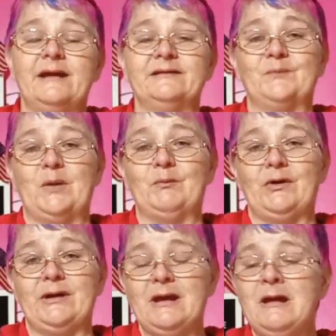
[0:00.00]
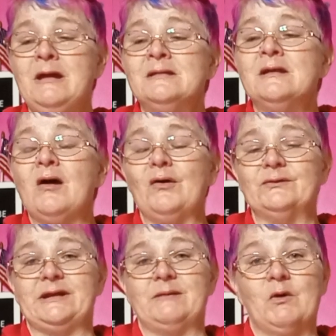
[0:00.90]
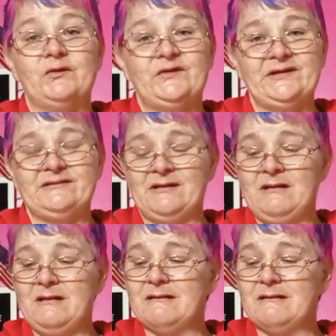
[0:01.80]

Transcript: as member only emojis